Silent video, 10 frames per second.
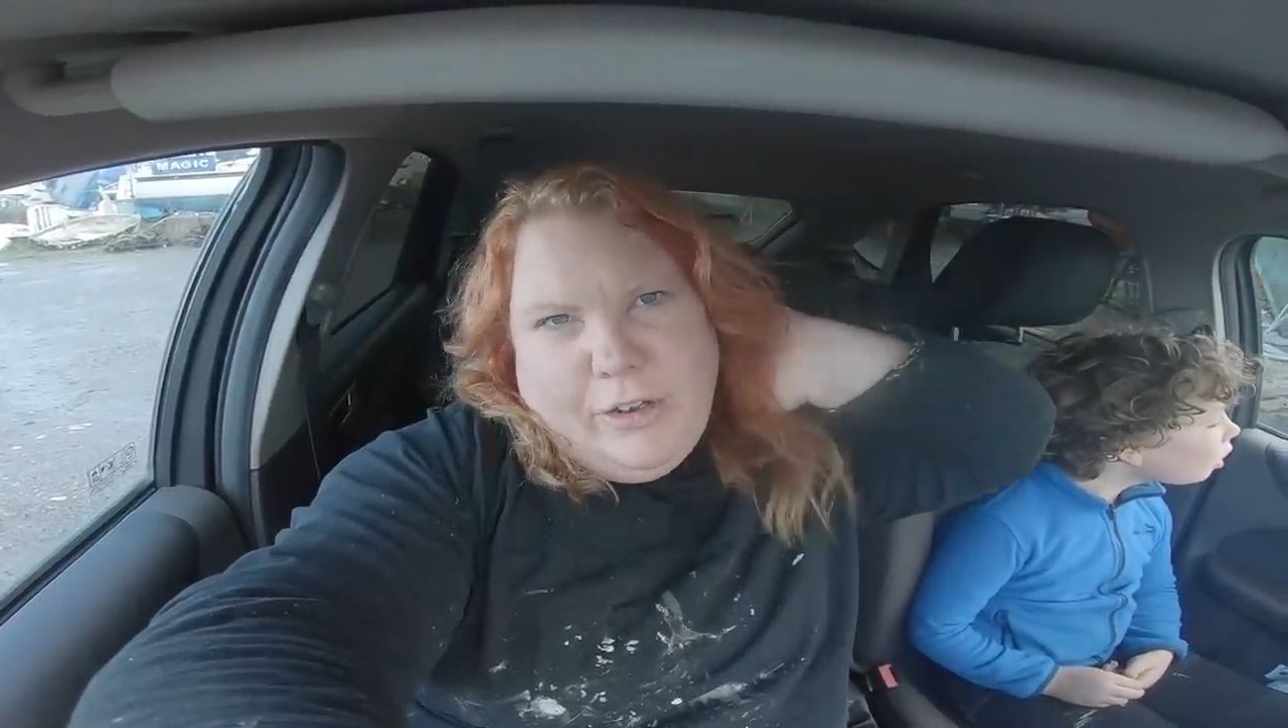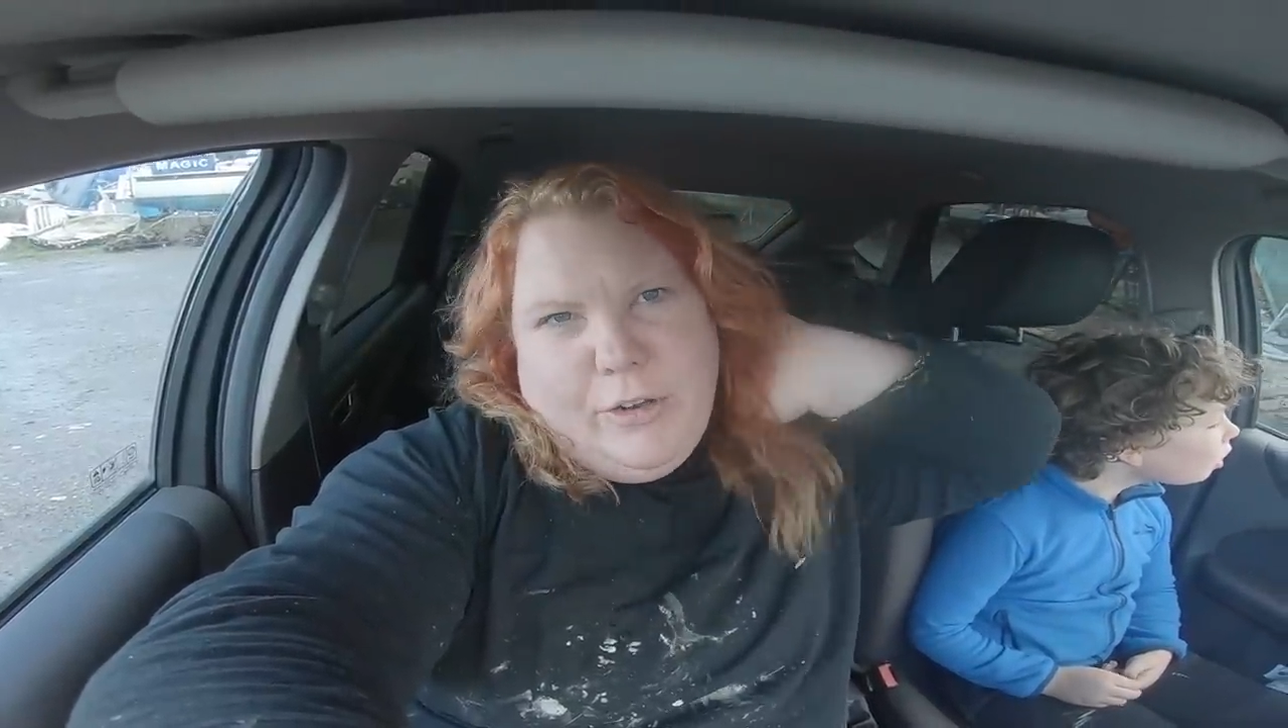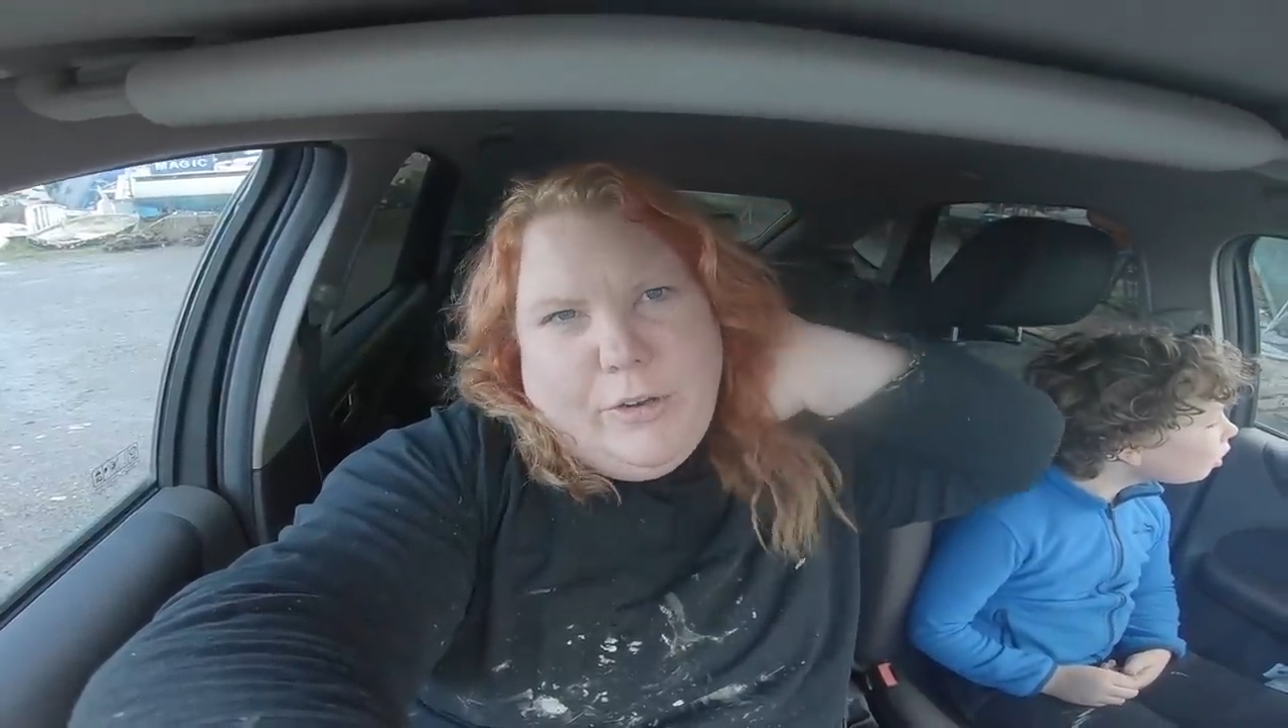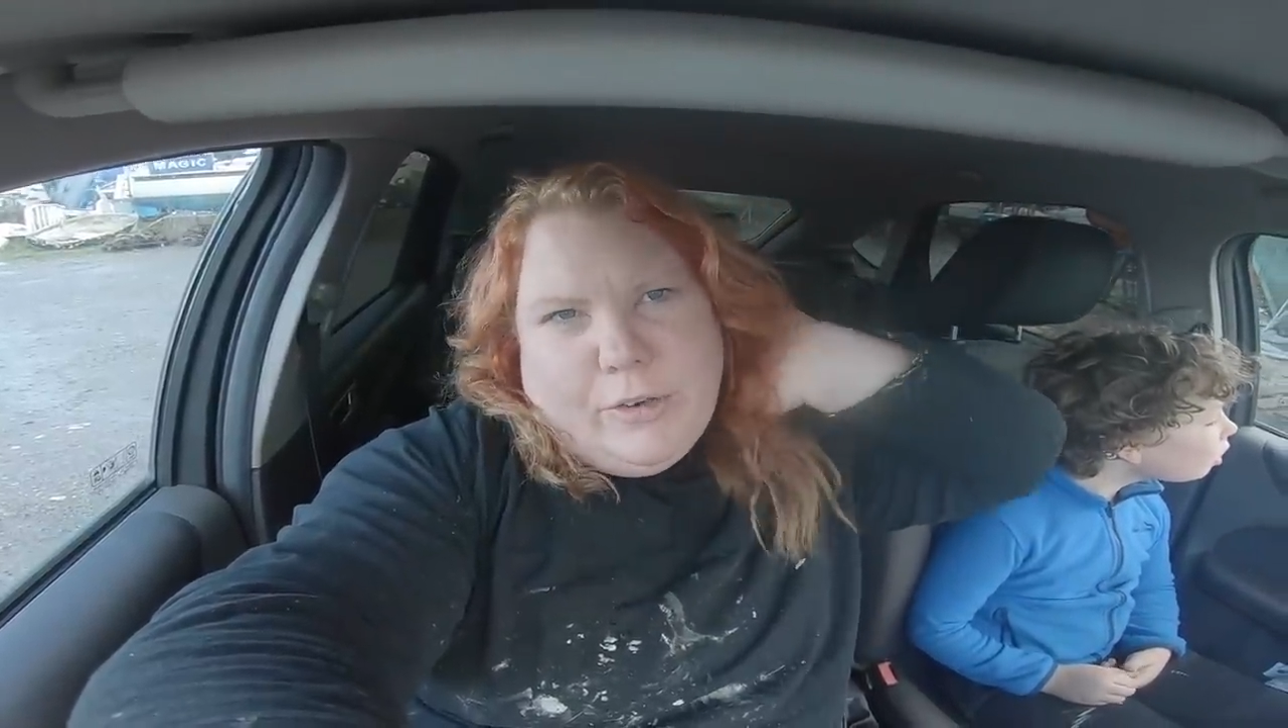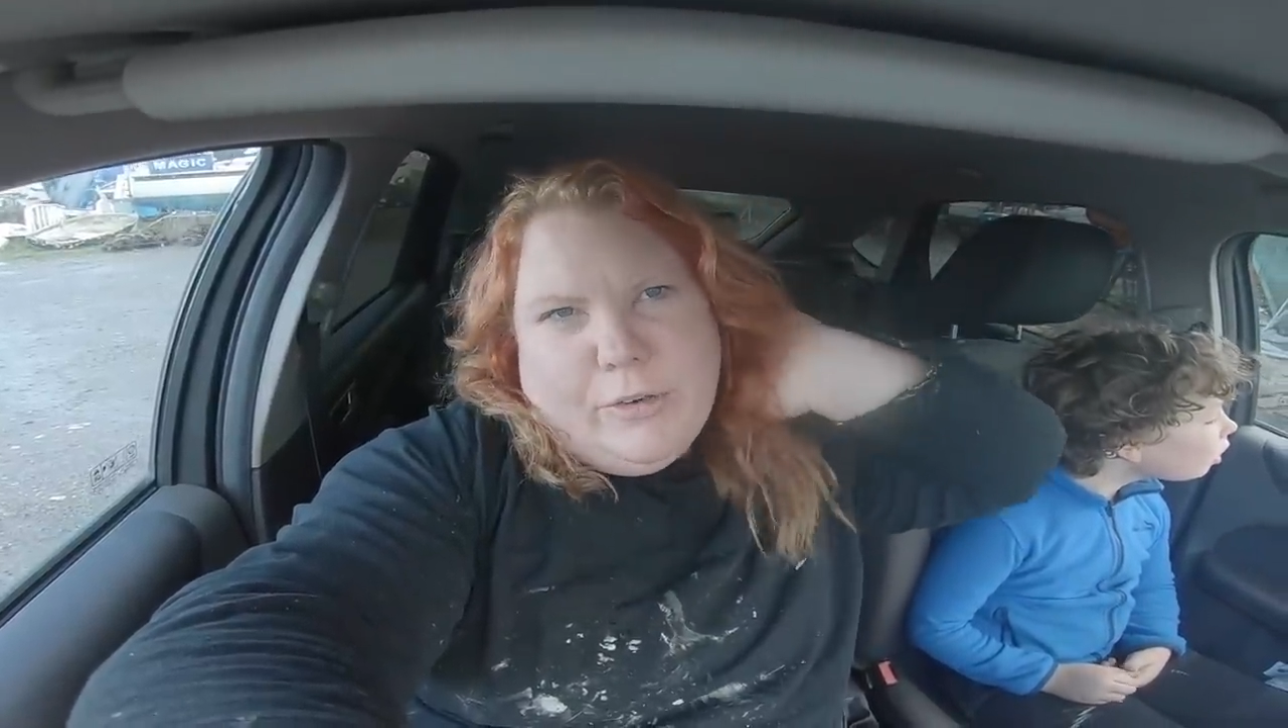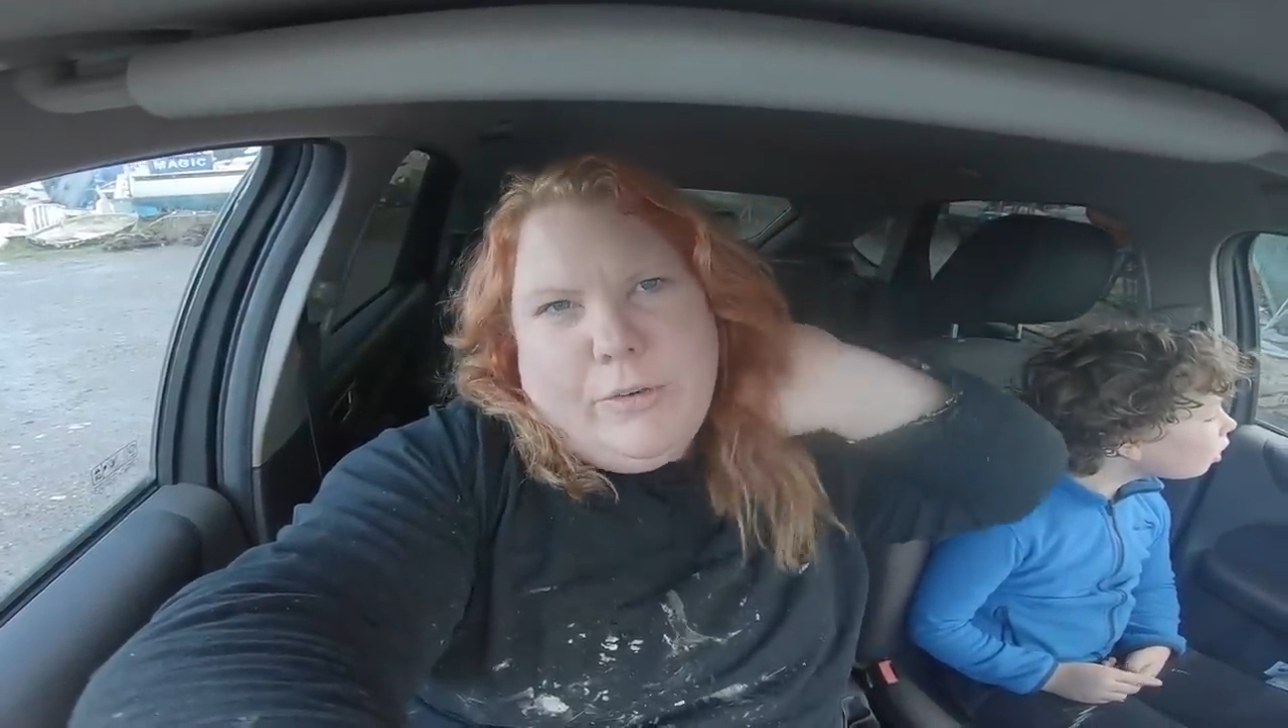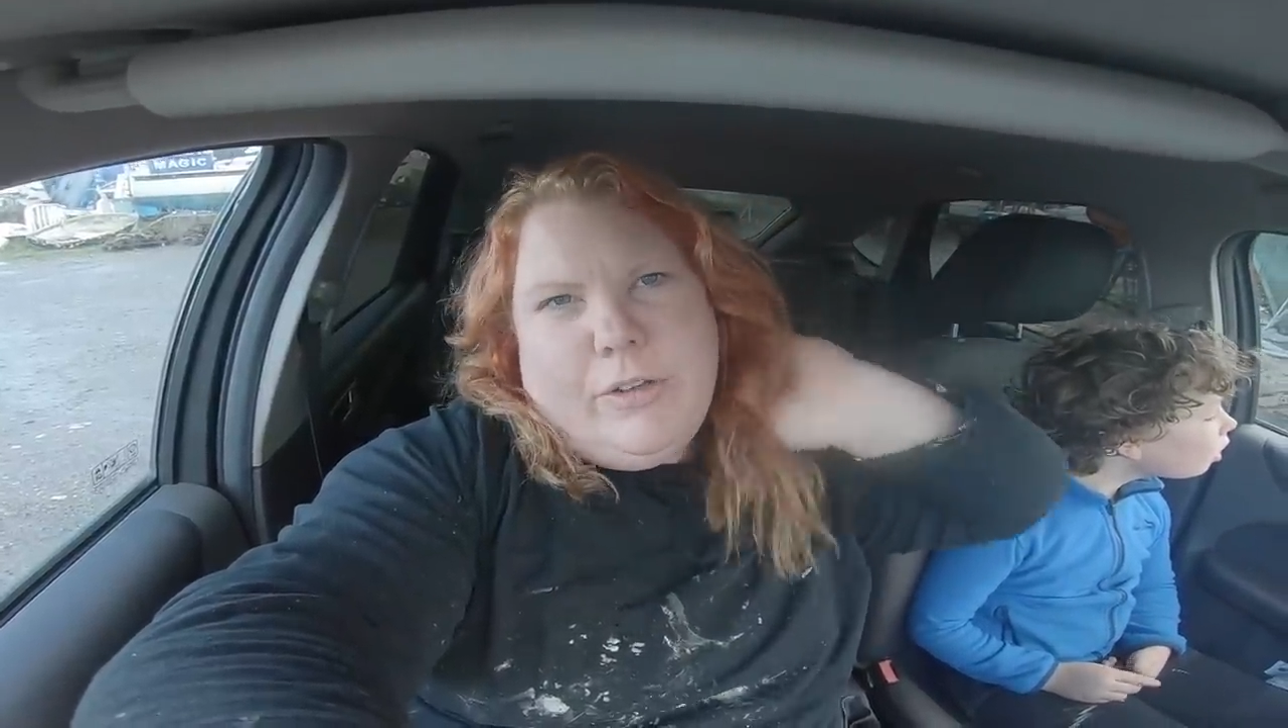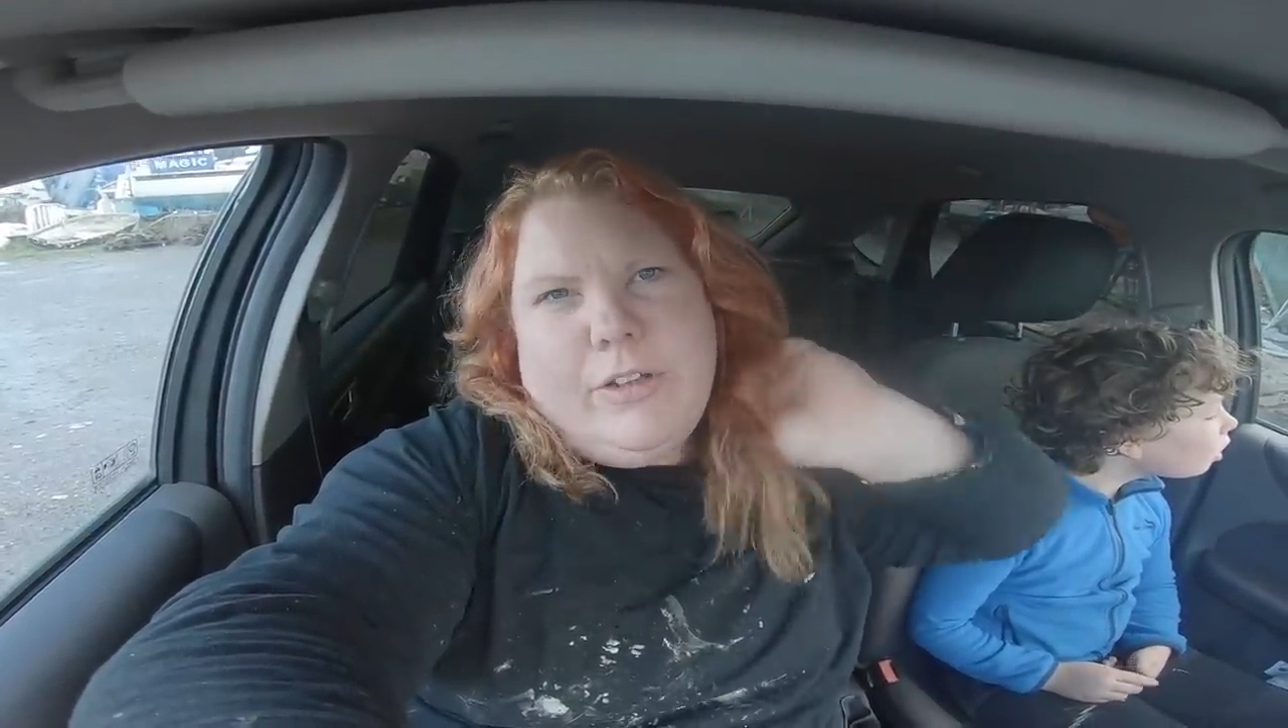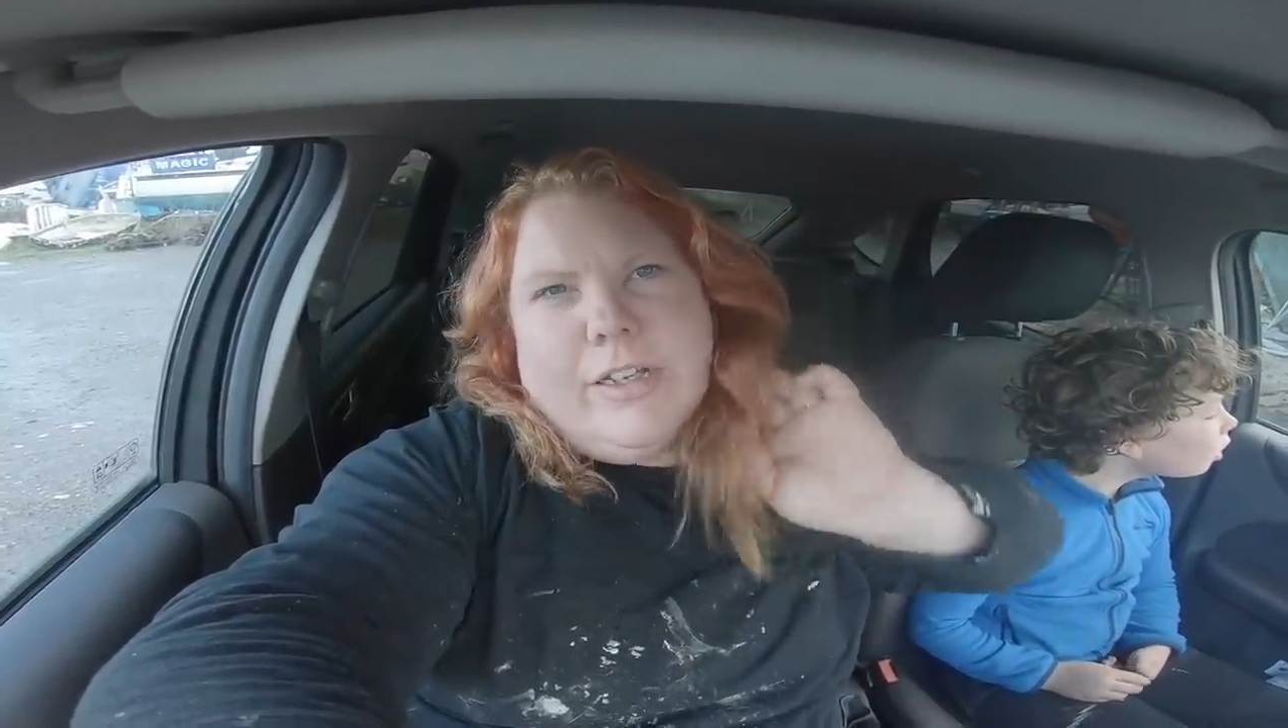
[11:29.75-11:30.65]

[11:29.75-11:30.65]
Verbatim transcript: Google